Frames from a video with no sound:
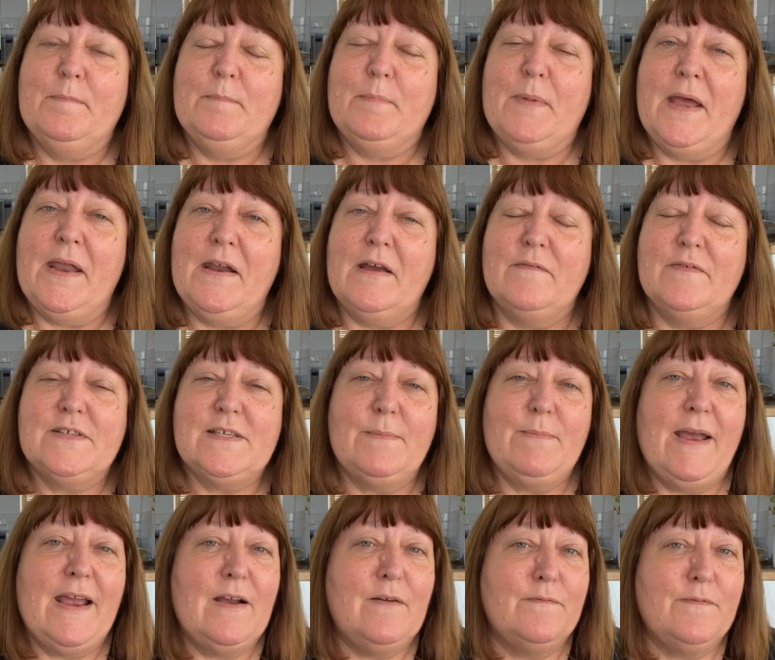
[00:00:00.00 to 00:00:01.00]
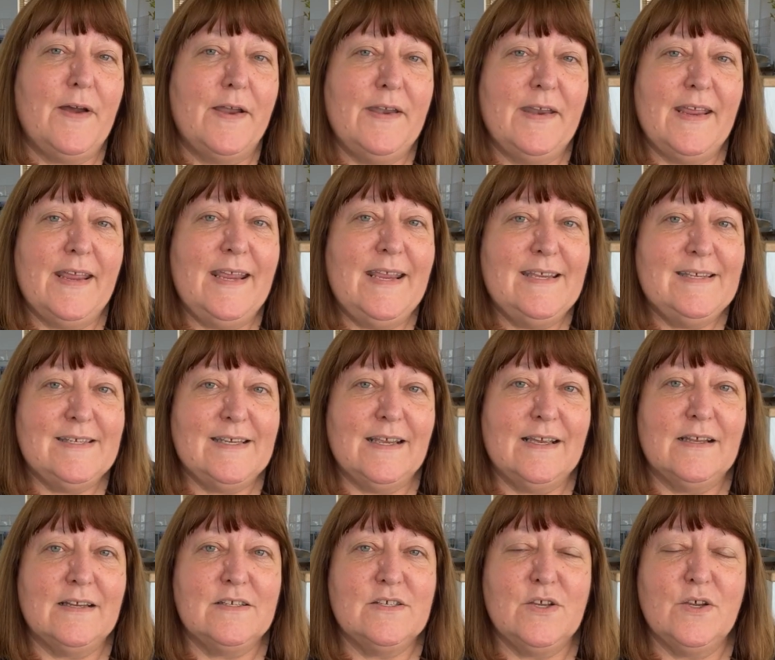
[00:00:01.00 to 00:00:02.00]
And I've somehow find it
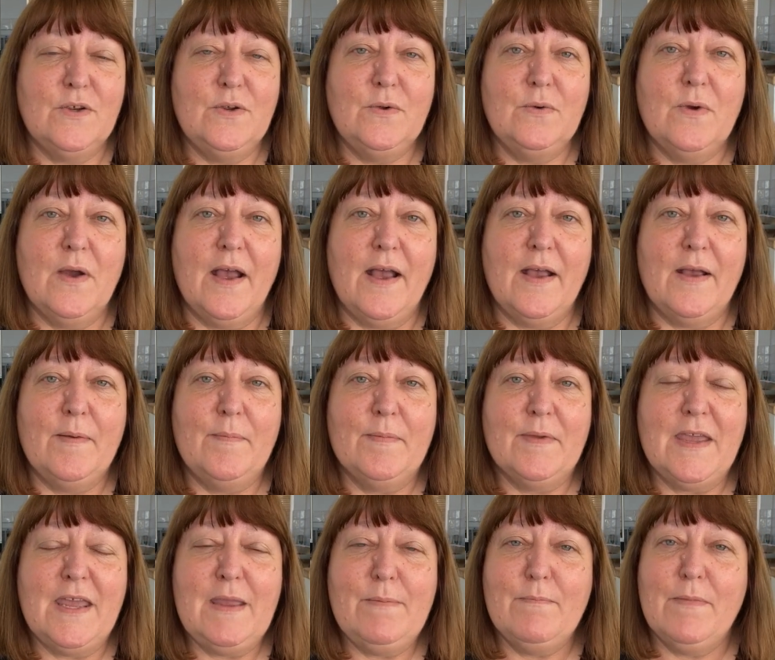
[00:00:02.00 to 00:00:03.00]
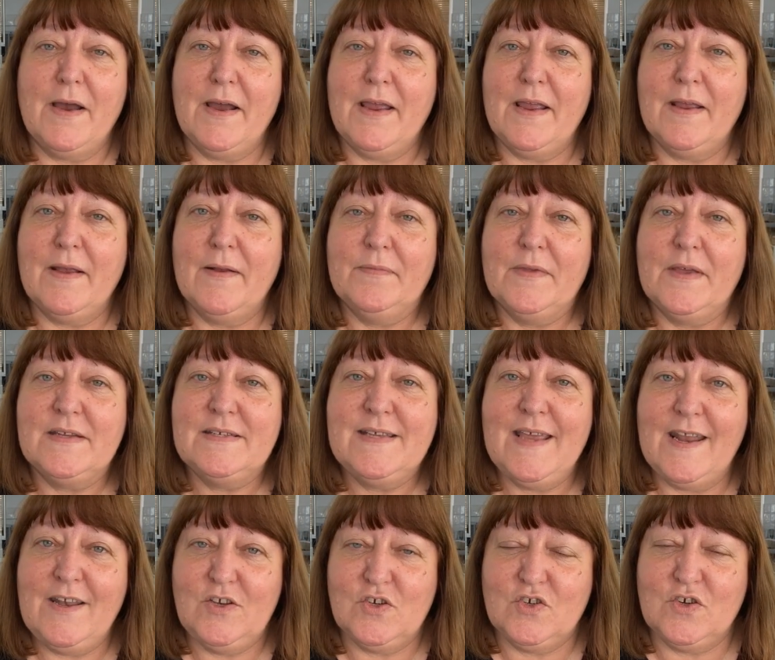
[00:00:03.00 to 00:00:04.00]
easier to keep my
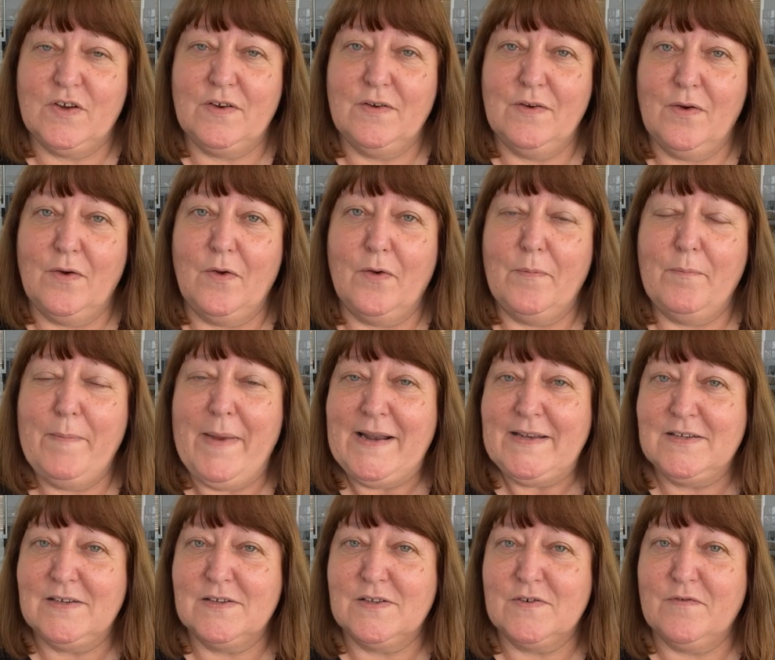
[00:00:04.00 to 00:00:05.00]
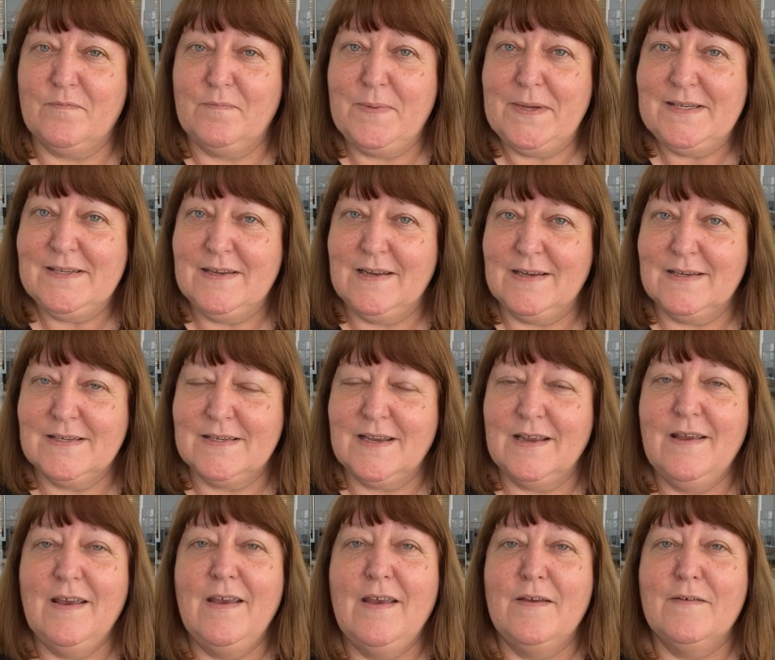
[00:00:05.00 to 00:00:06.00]
attention on matters of business,
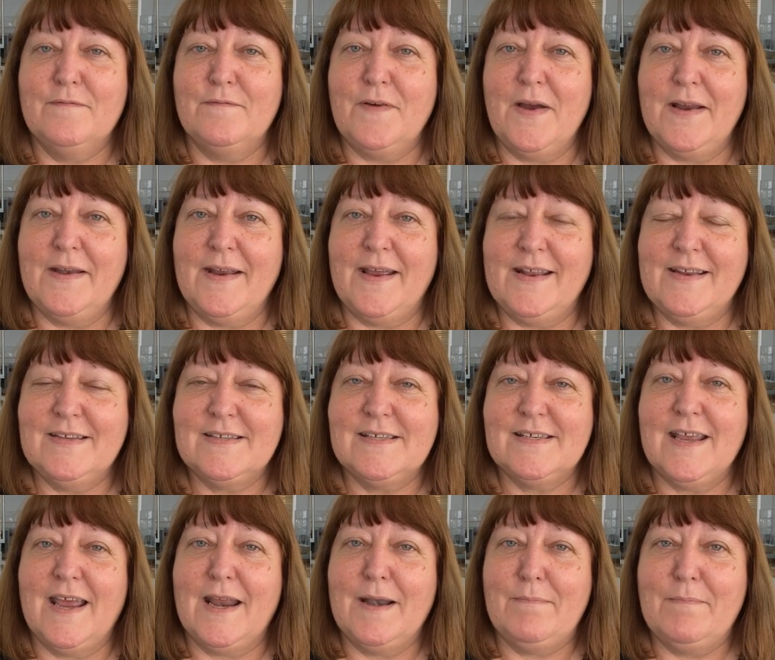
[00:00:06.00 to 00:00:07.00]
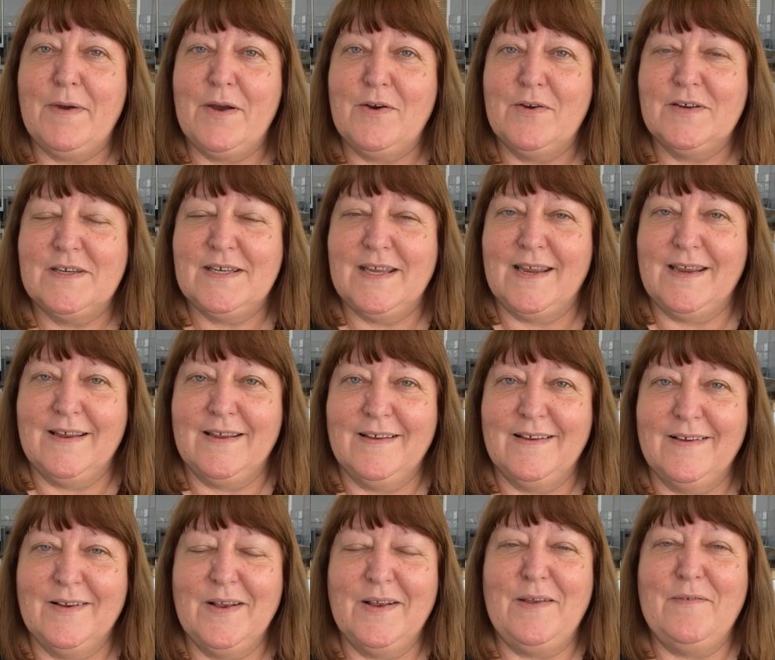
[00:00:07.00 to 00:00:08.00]
finance and marketing
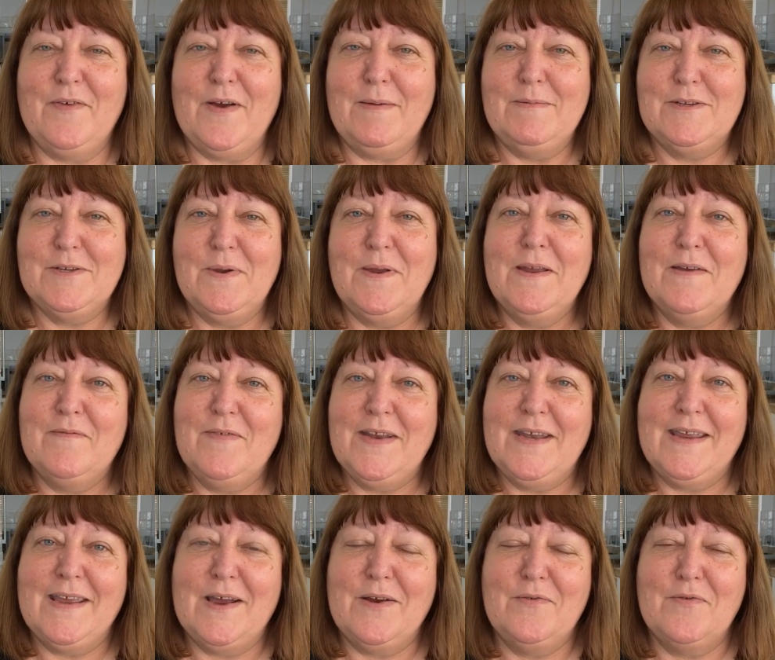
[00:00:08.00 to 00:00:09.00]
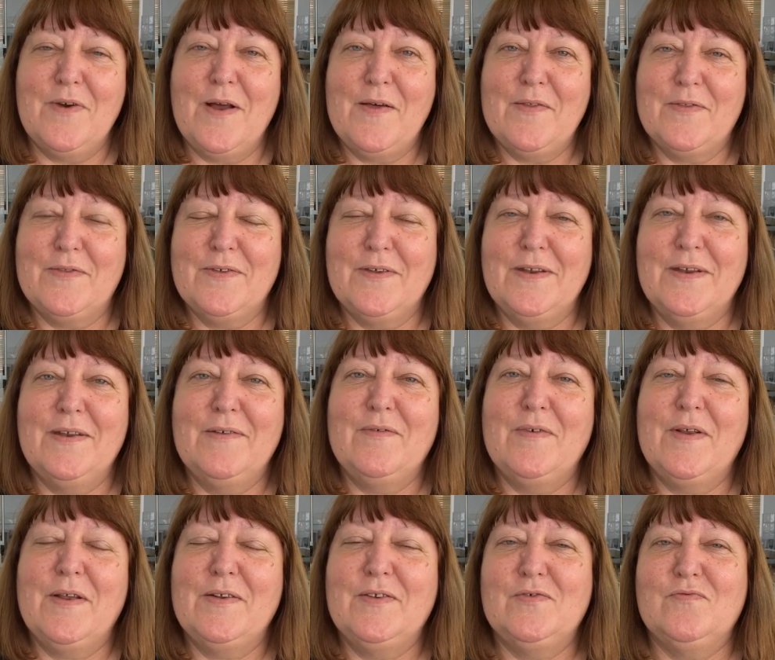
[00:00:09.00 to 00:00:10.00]
if I'm doing a video rather than
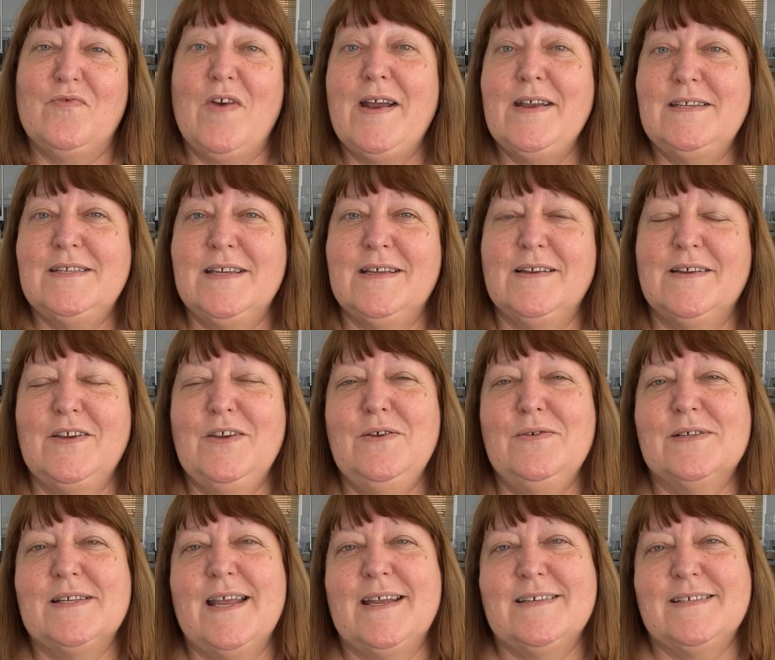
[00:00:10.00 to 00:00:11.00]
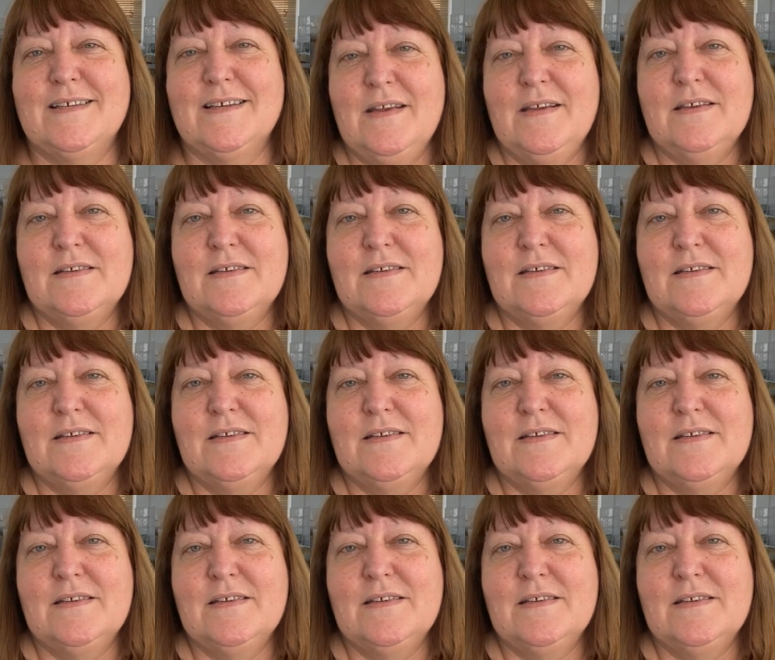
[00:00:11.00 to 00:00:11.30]
writing a newsletter.